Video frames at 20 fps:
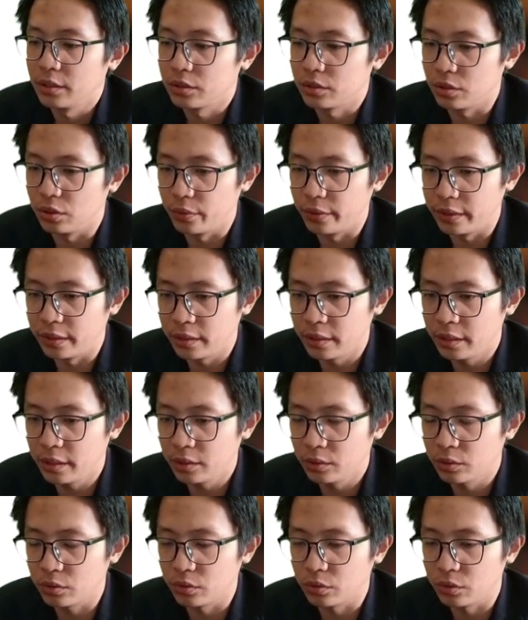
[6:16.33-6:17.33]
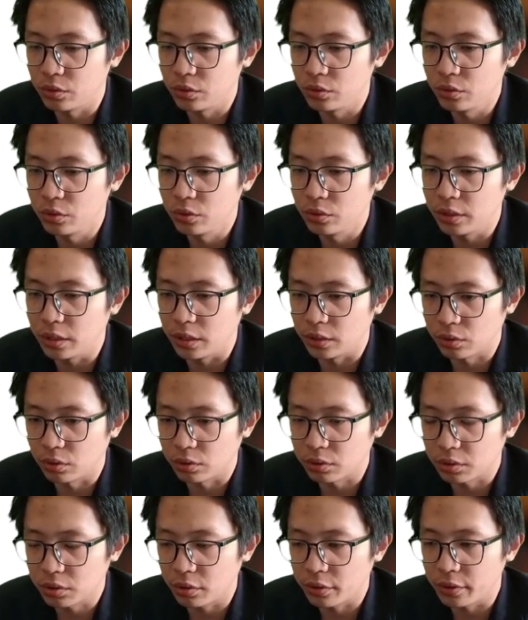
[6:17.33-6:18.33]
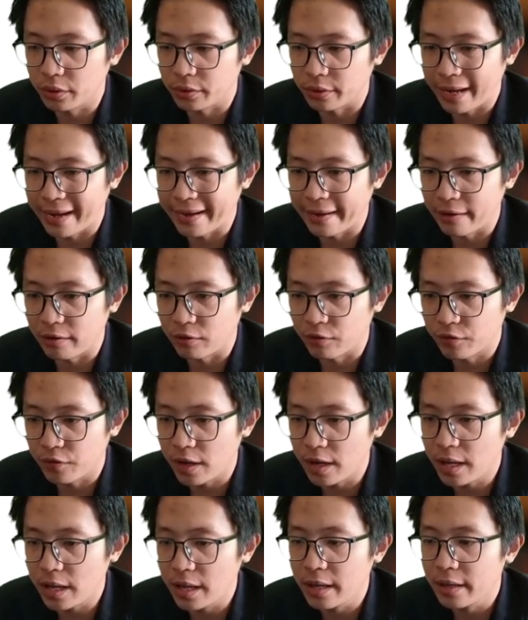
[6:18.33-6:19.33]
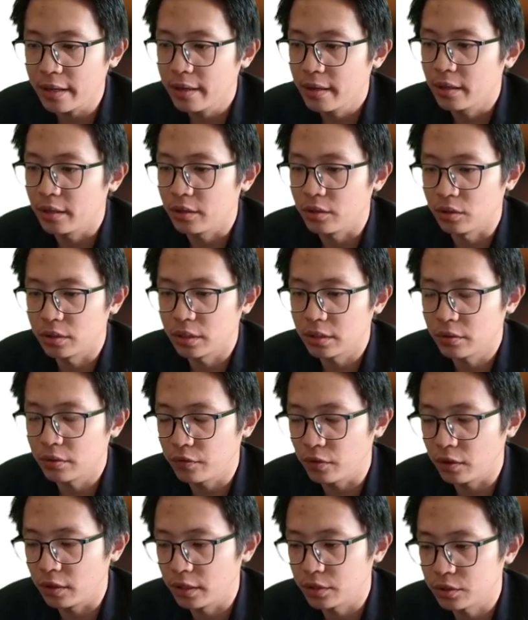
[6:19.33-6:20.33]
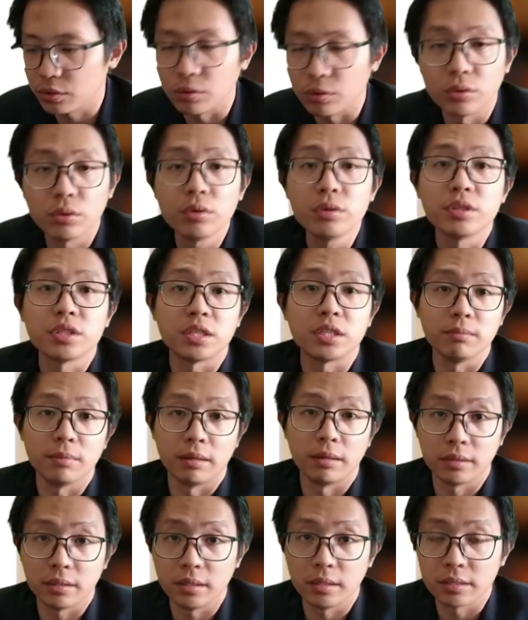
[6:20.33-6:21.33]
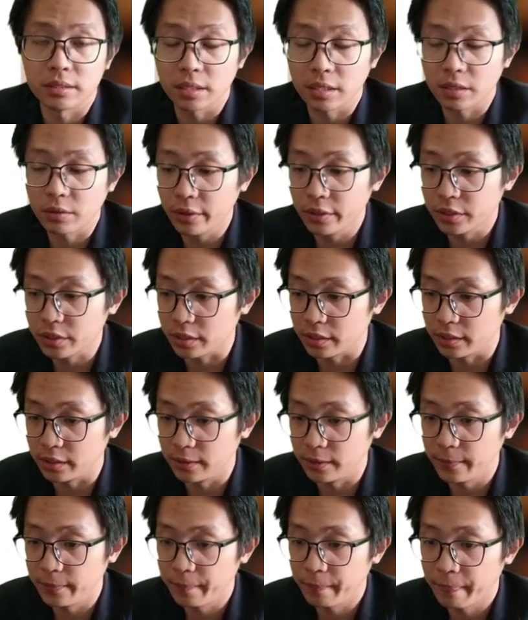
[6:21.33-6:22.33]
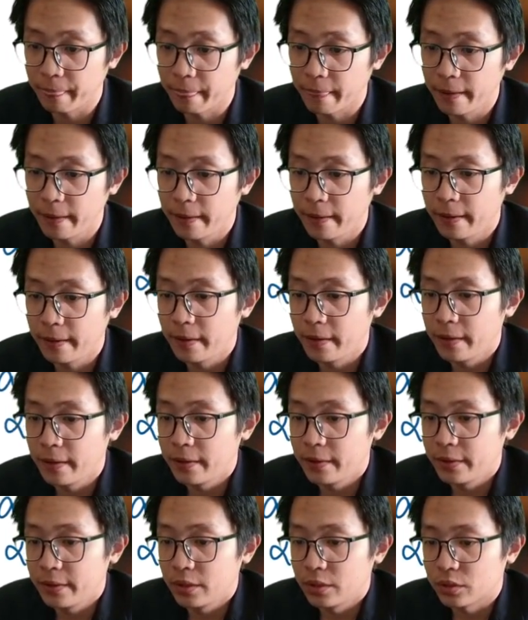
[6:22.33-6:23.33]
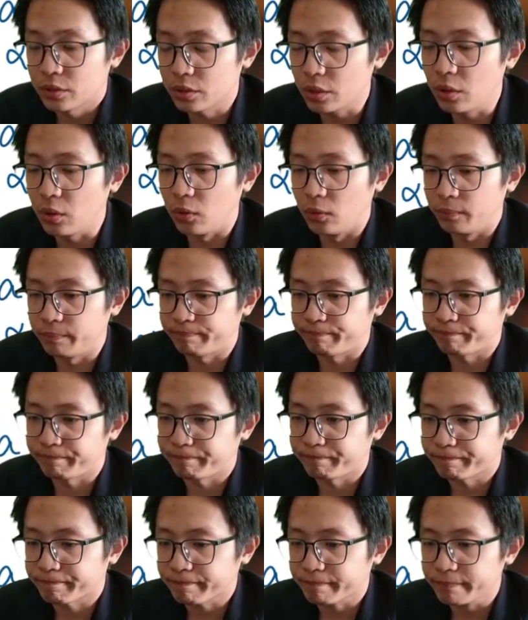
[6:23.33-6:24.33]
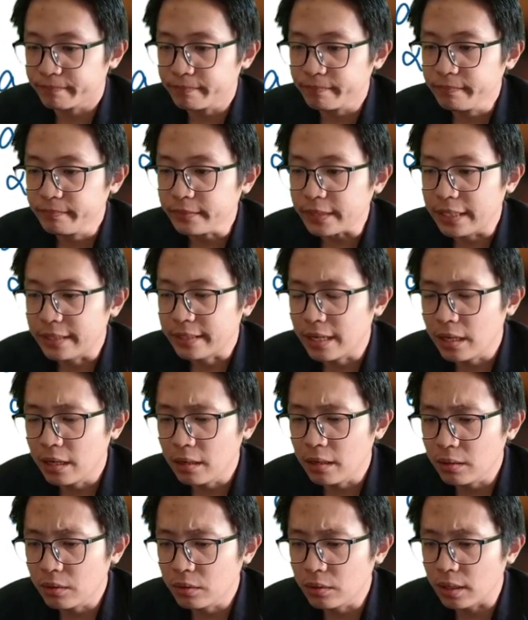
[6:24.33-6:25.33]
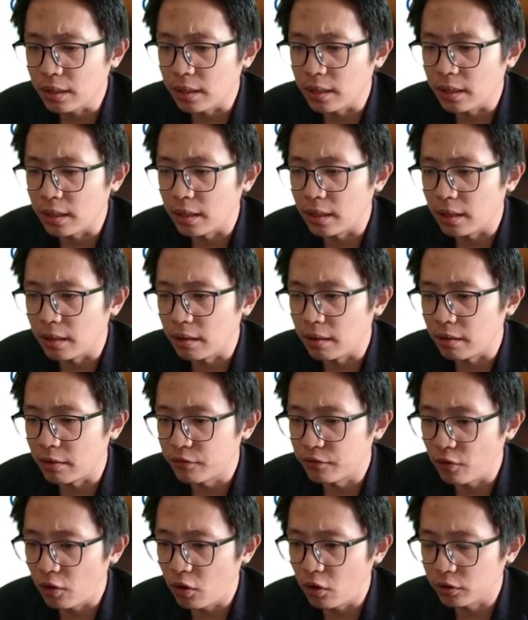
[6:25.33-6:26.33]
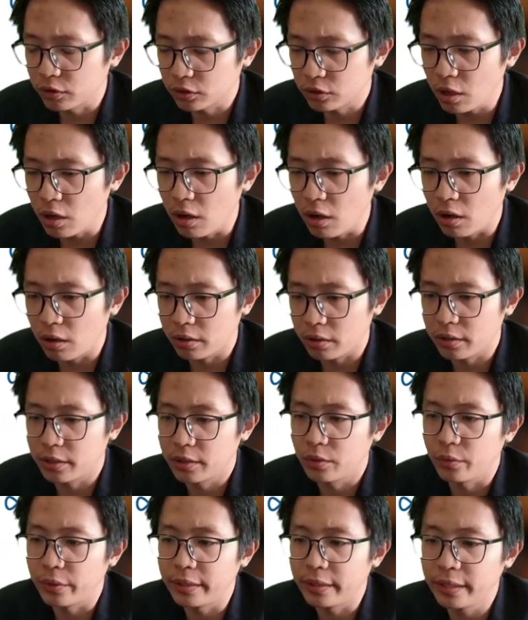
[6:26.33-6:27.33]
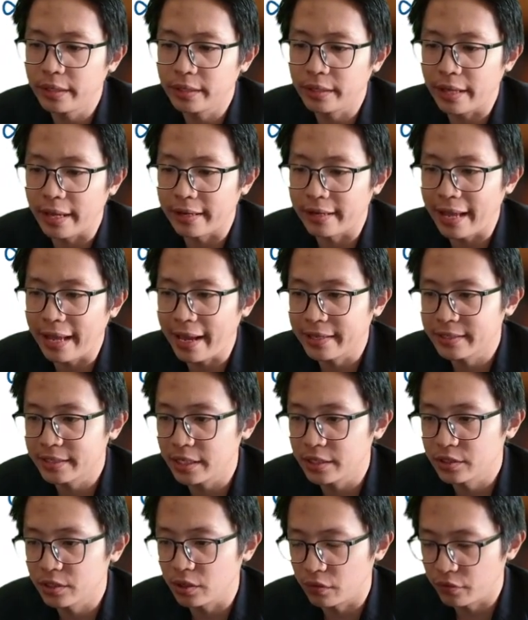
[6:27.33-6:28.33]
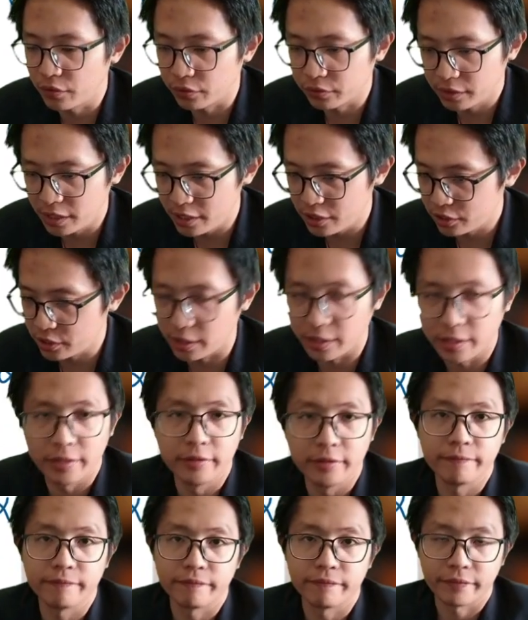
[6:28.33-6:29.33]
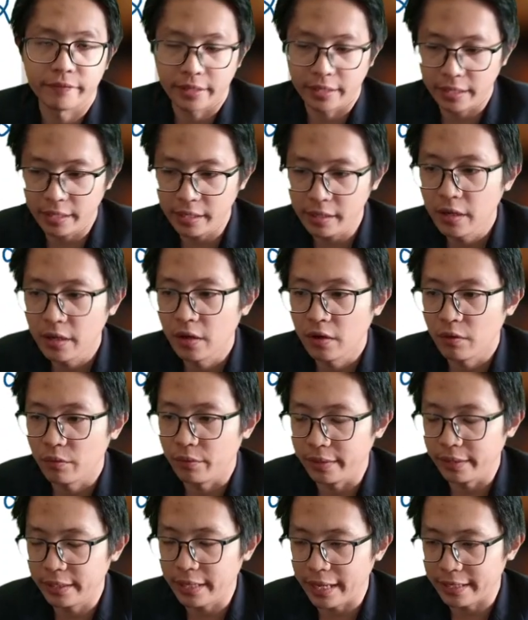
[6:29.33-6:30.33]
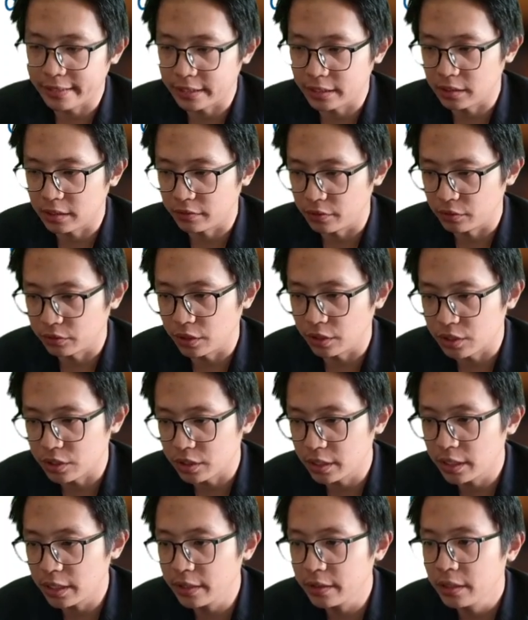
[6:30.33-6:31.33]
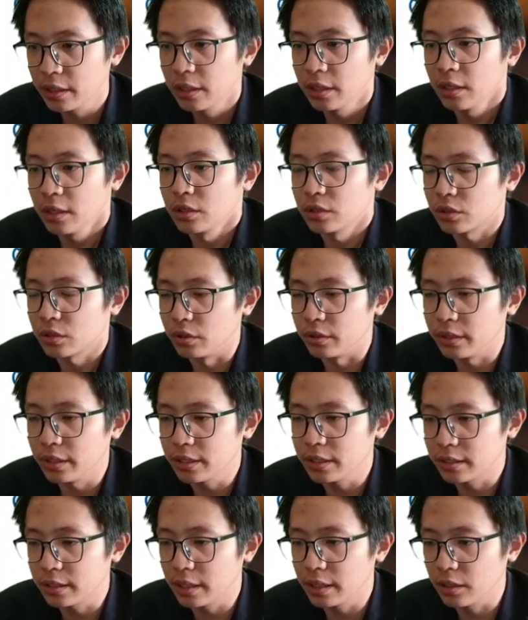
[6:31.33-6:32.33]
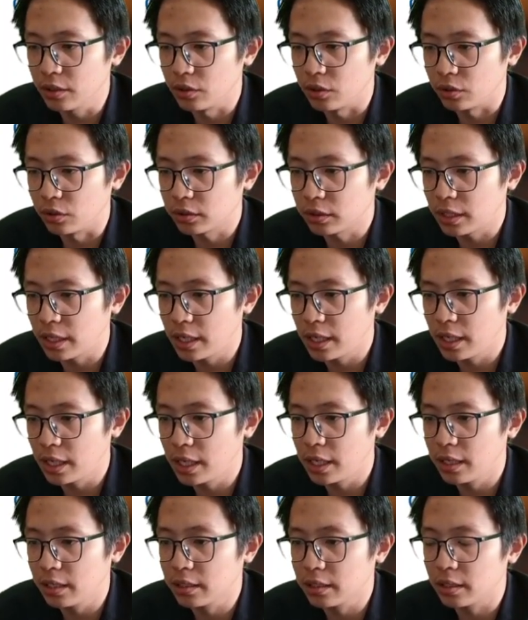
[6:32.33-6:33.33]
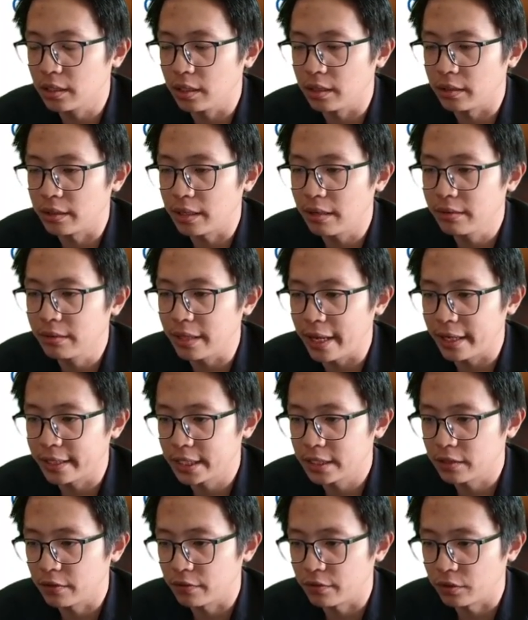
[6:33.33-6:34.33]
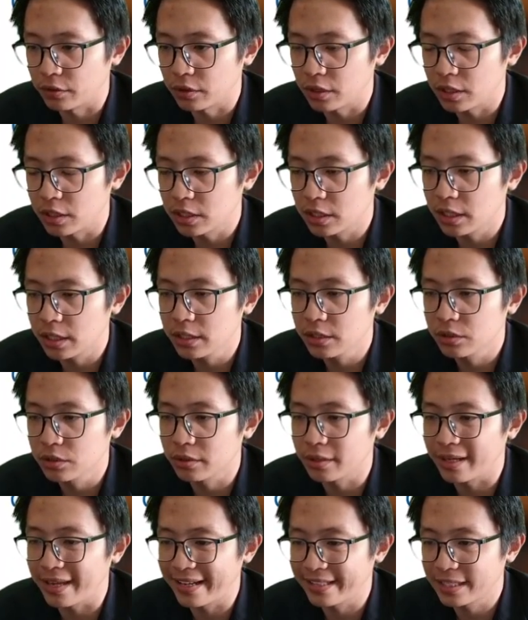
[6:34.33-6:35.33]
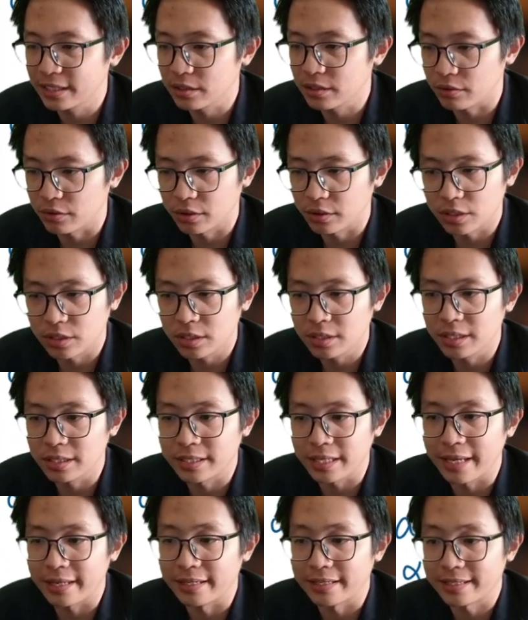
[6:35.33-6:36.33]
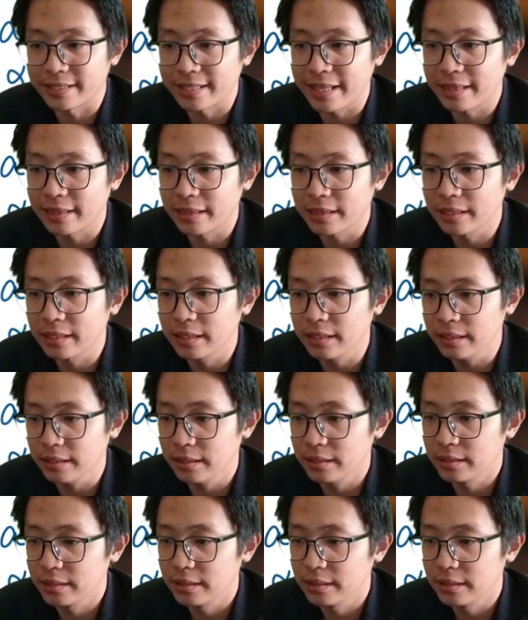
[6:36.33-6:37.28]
So we need to do the total torque equal to I alpha in order for us to do simultaneous equation. So now for torque, we need an axis of rotation. Okay, we need axis of rotation. So this thing rotate around the axis of rotation. So the axis of rotation is at the center.